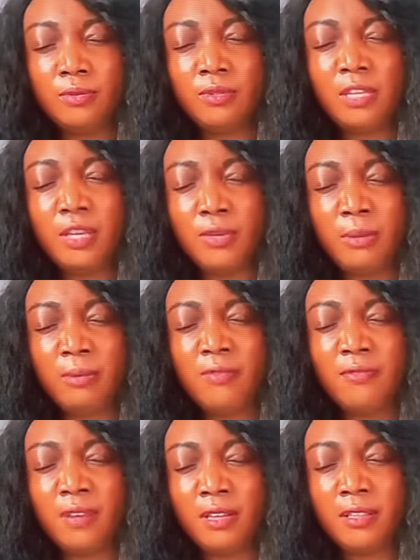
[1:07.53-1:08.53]
Thank you, our
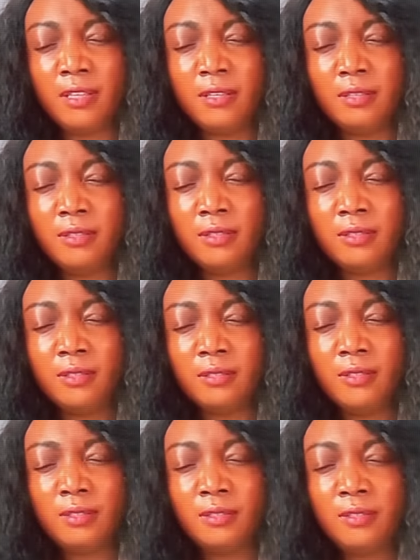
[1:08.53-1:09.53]
Father,
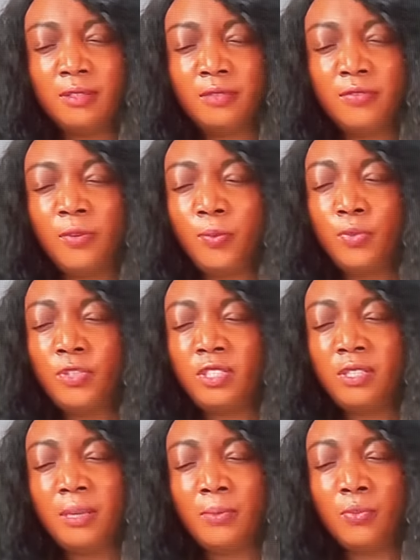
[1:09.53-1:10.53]
for putting
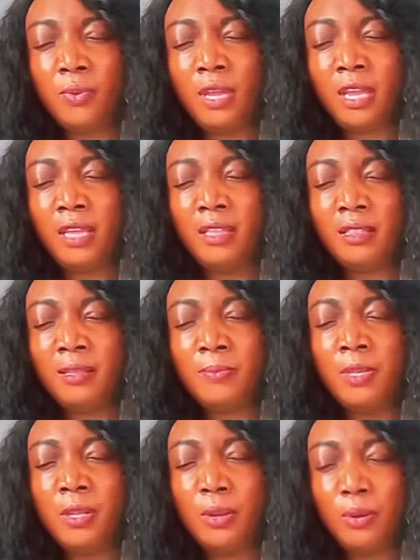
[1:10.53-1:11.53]
them where they
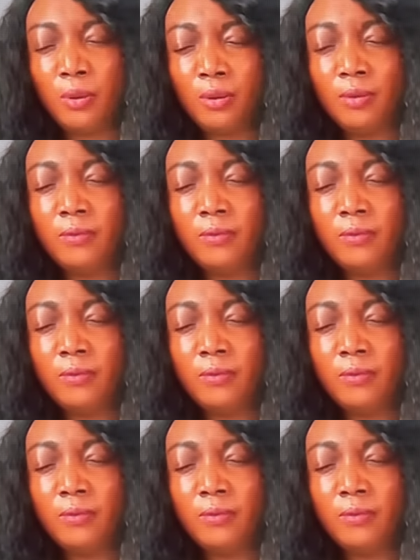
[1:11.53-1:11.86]
belong.